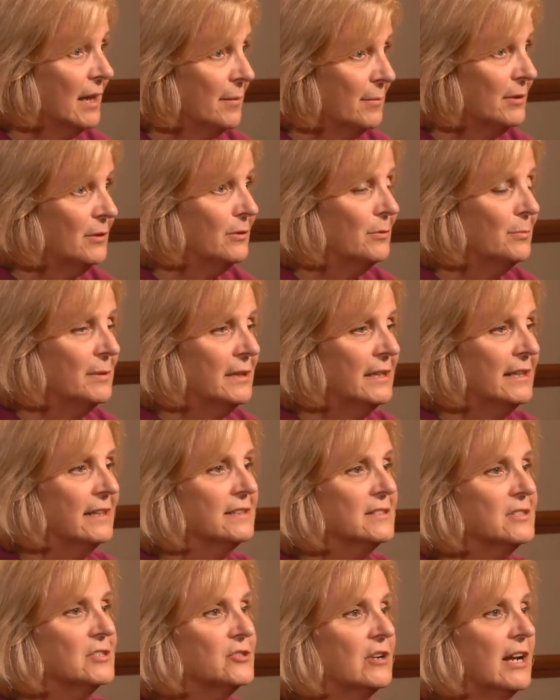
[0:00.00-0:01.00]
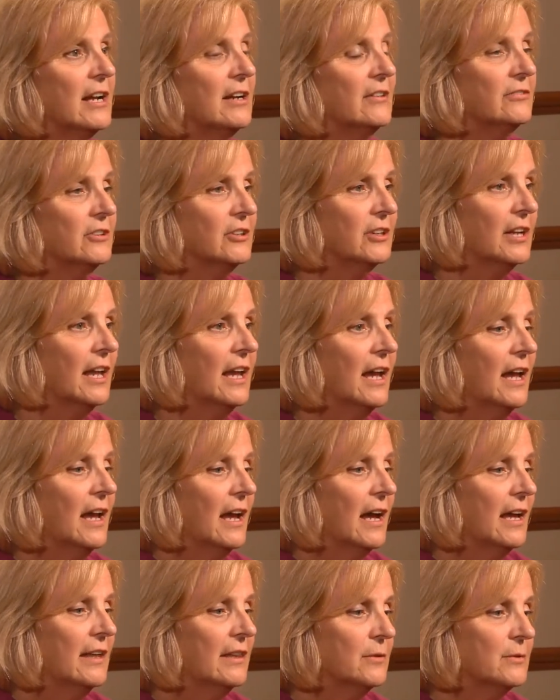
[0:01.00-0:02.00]
chemical plant in Stratford,
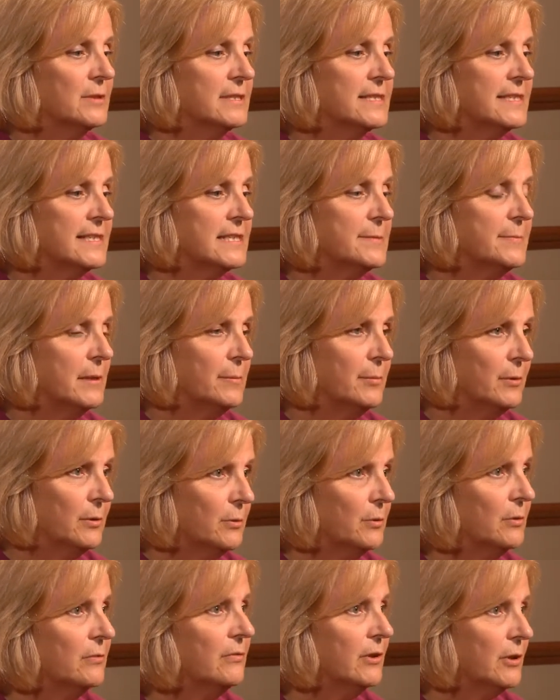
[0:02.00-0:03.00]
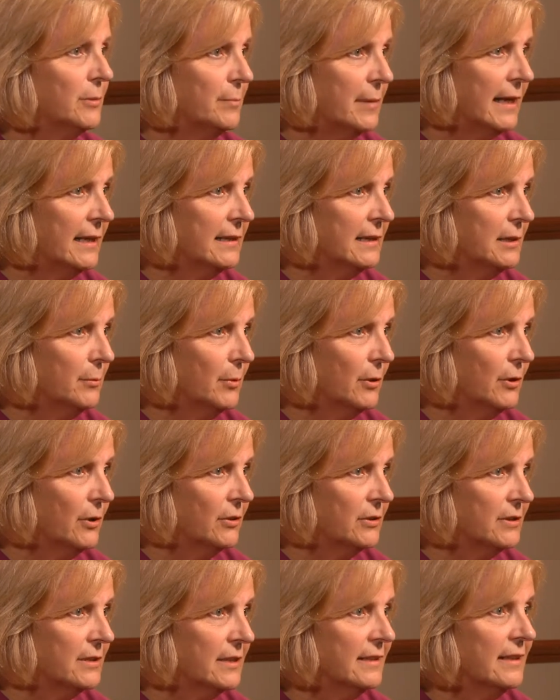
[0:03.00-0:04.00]
and there were 6 people who were very badly
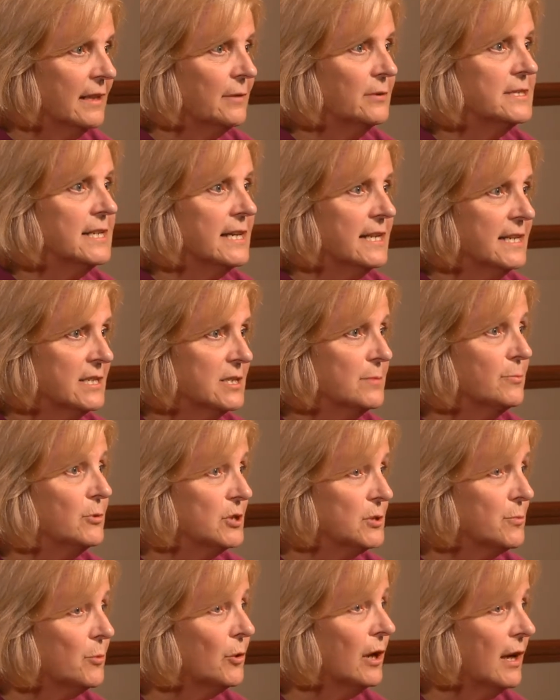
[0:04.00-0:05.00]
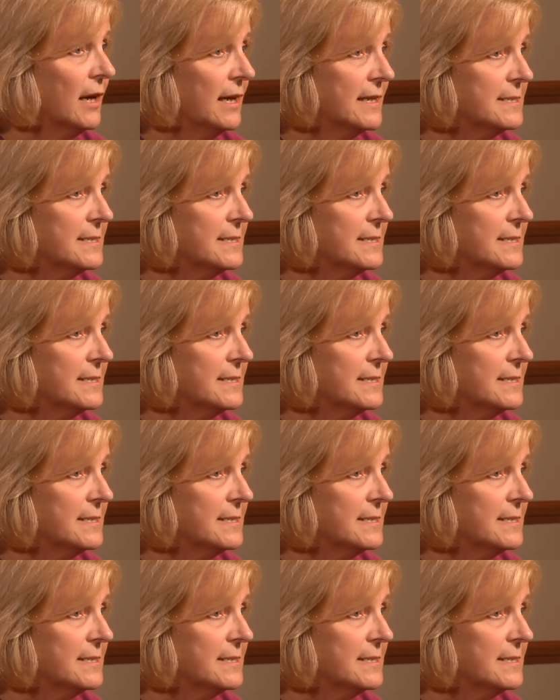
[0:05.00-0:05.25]
burned, and they were taken to Bridgeport